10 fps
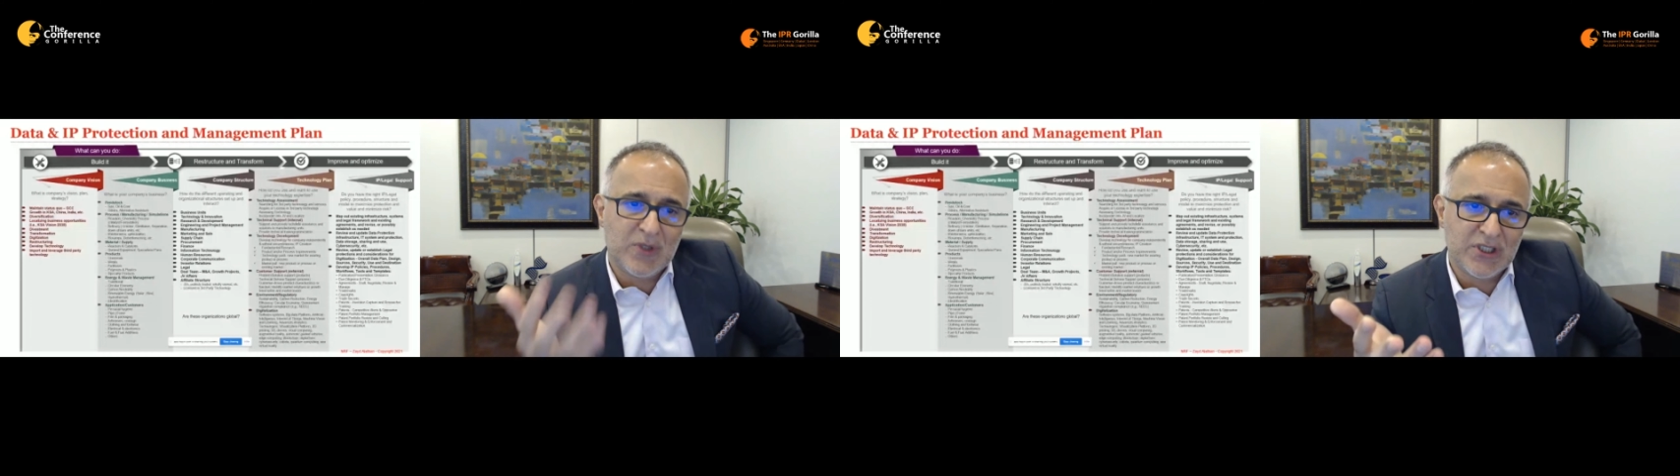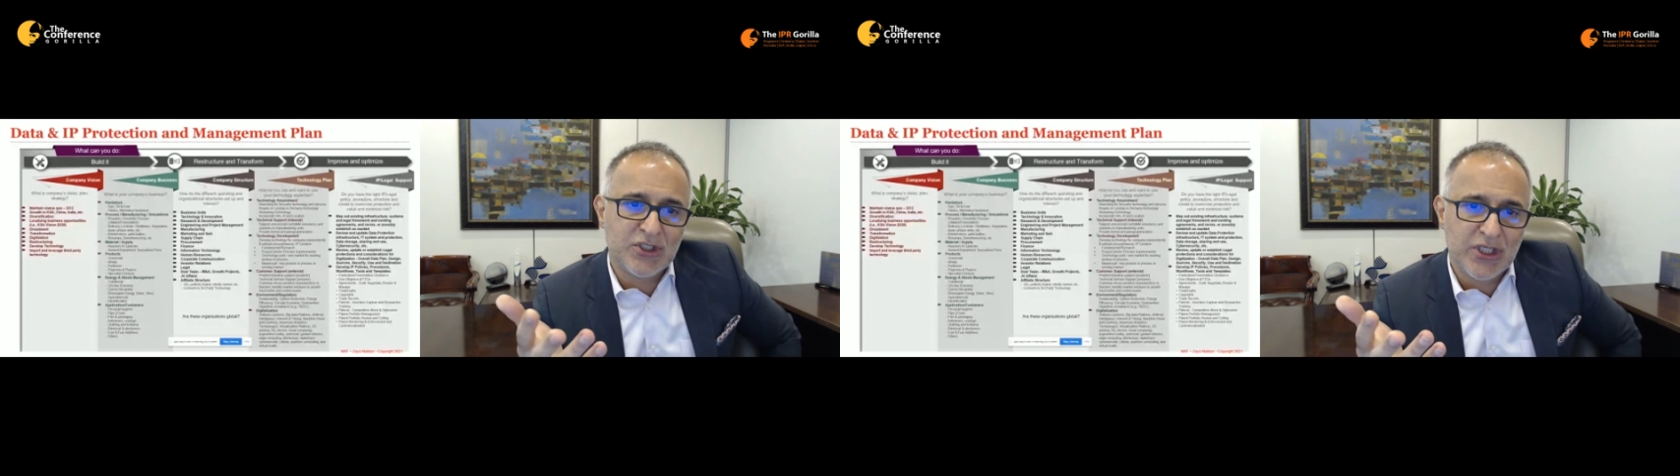
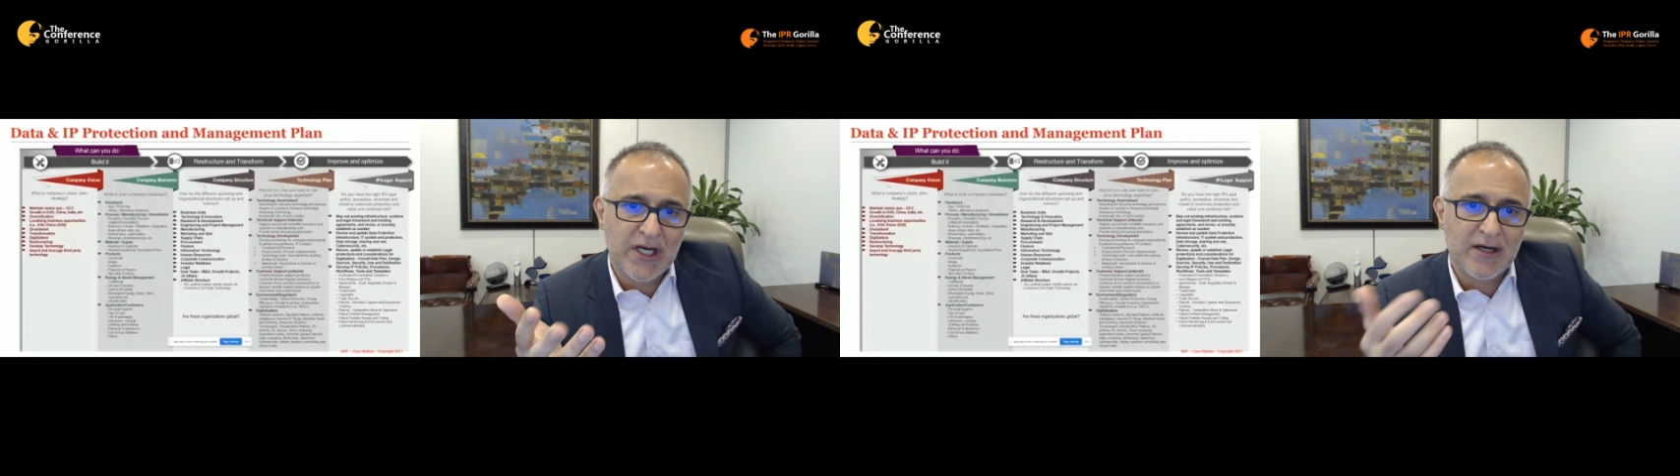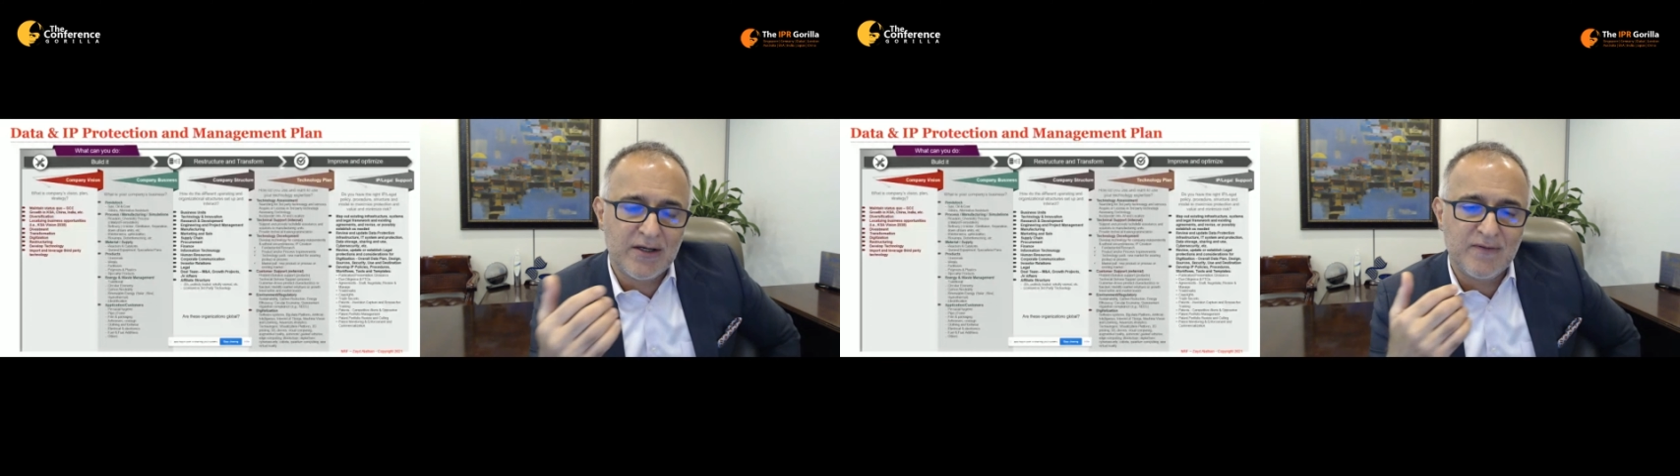want to
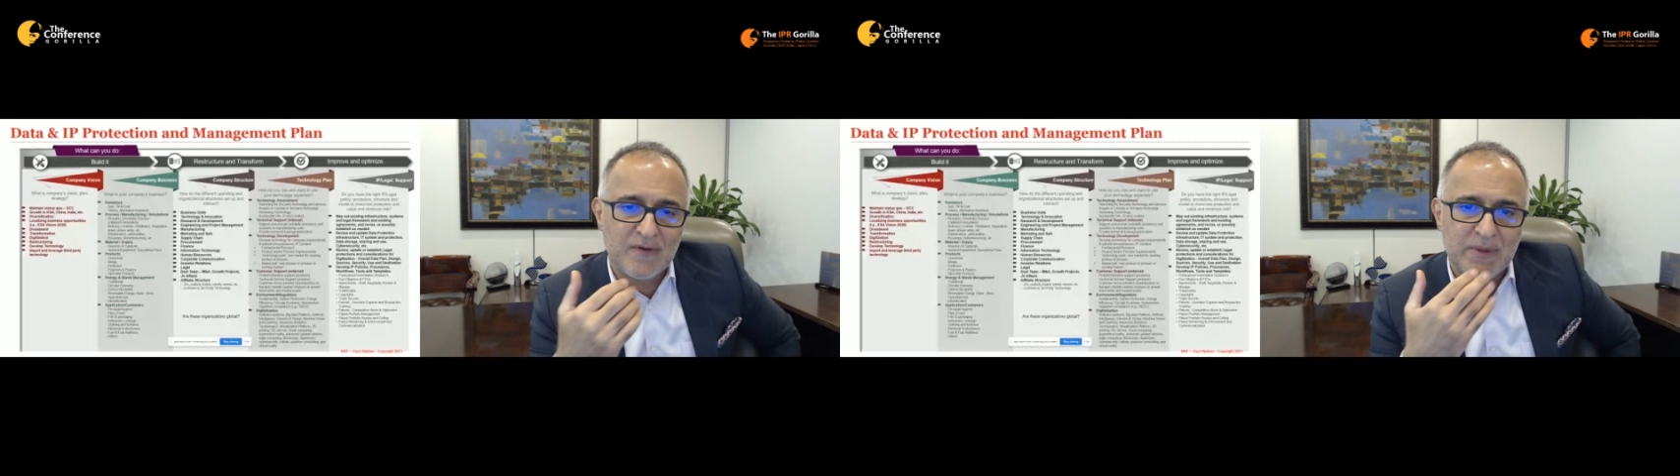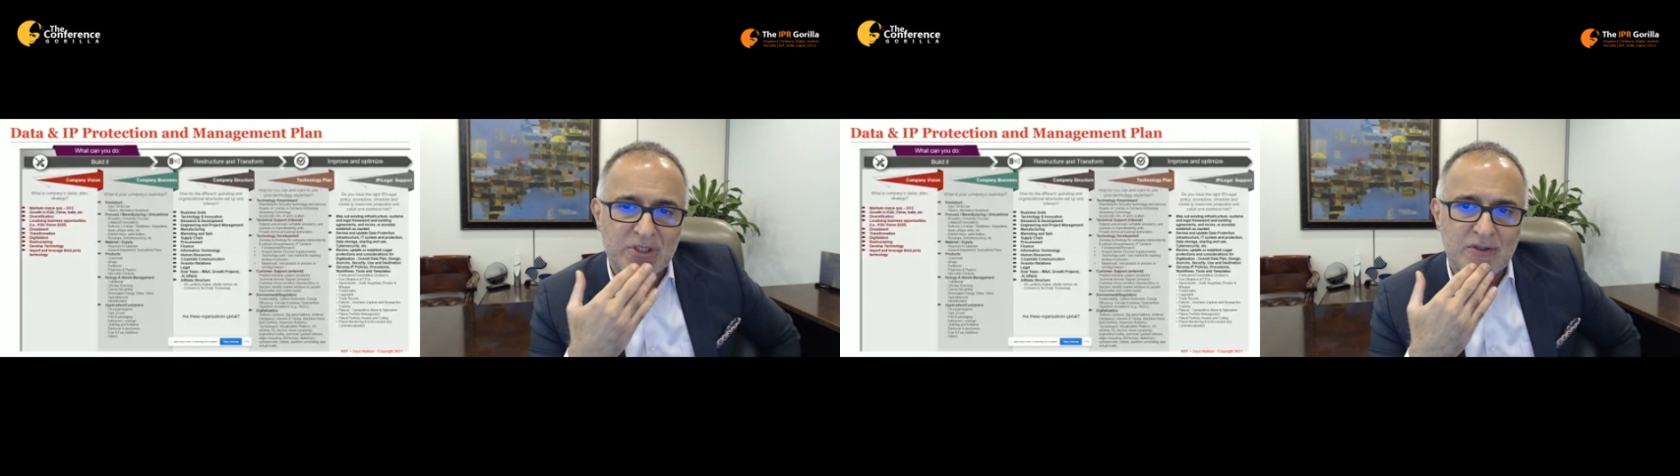share
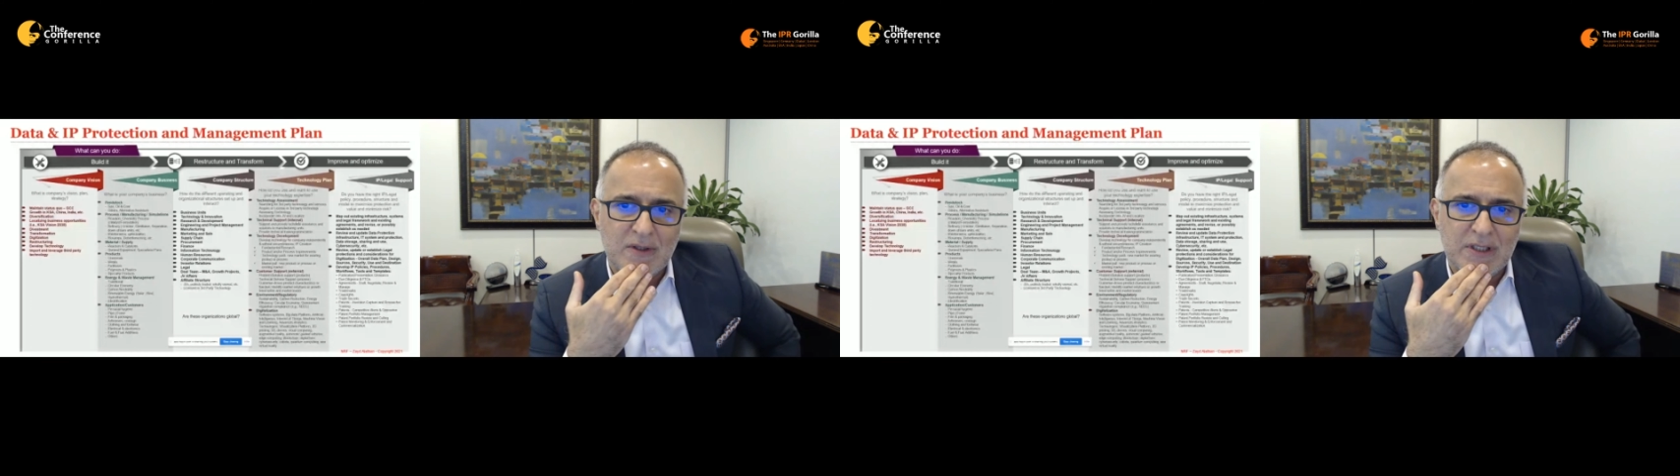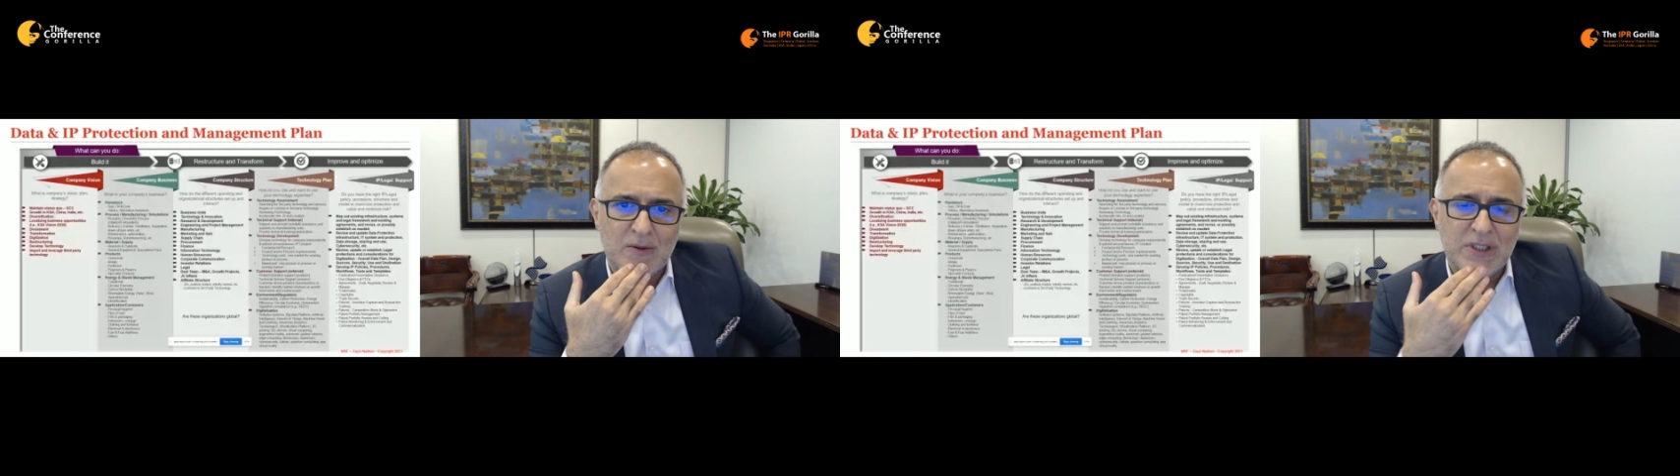information
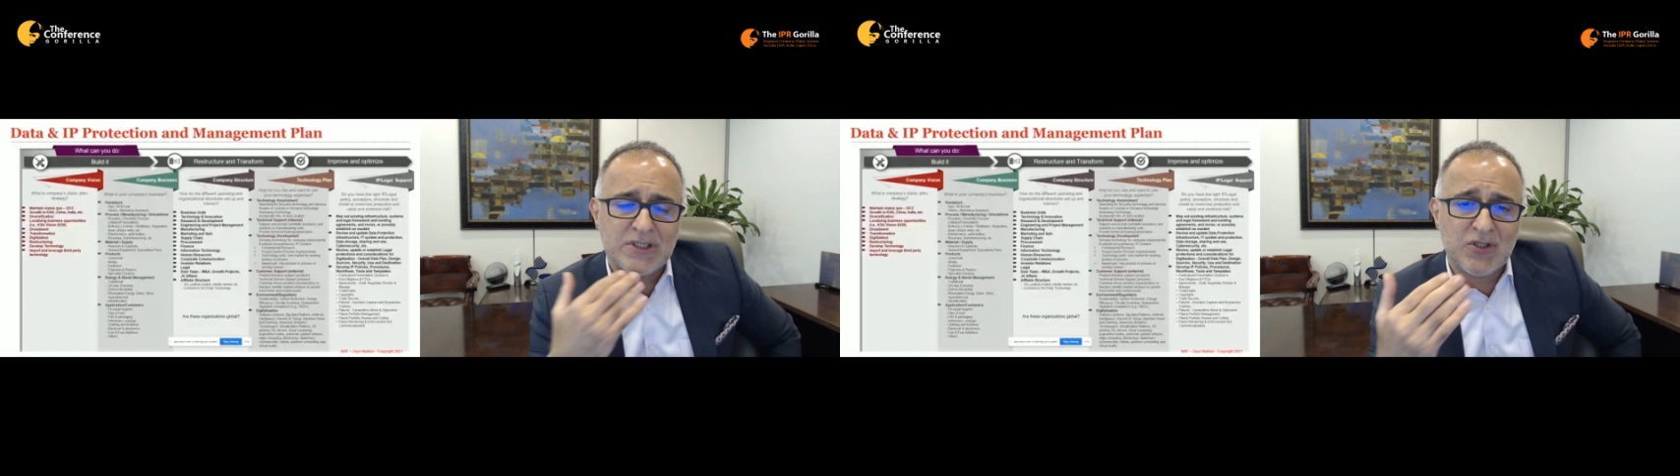right away.